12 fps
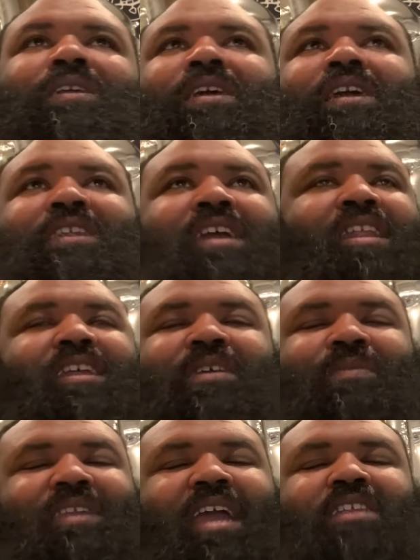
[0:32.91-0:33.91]
Indiana did
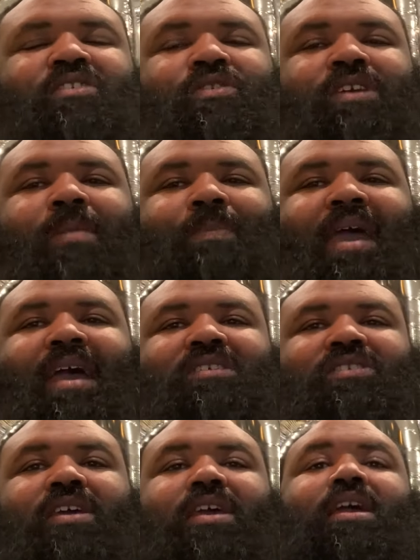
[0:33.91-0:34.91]
what they had to do to get past.